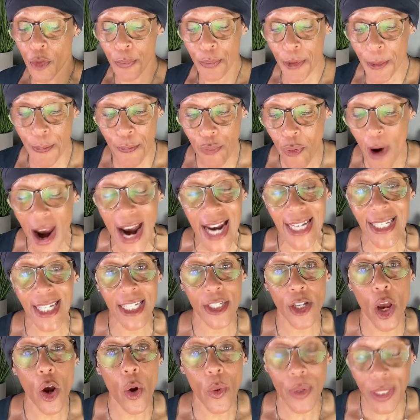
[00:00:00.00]
The price
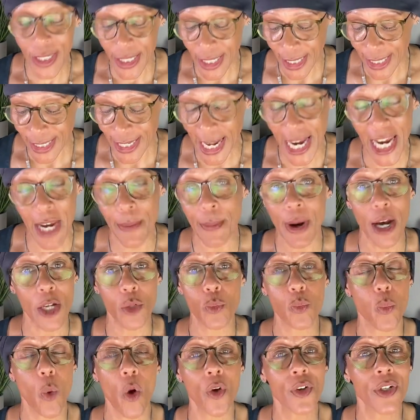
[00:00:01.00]
is only the same
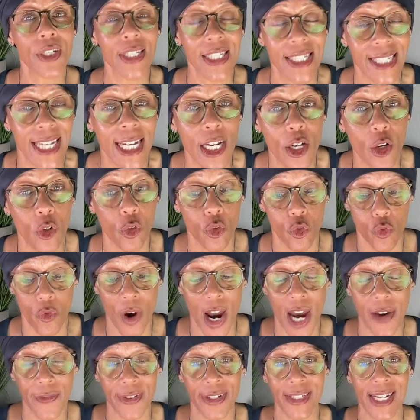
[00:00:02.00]
as one single
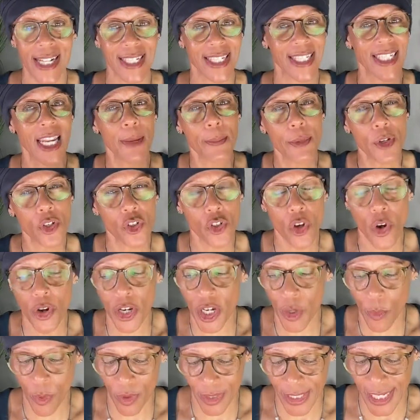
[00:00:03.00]
driving lesson. Let me show
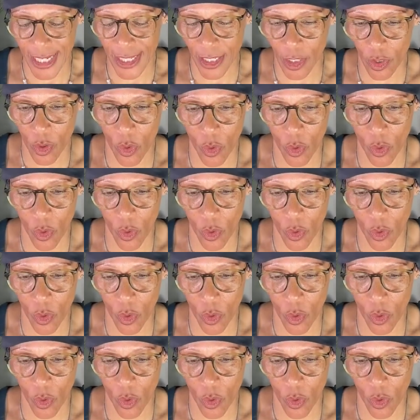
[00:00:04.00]
you what's in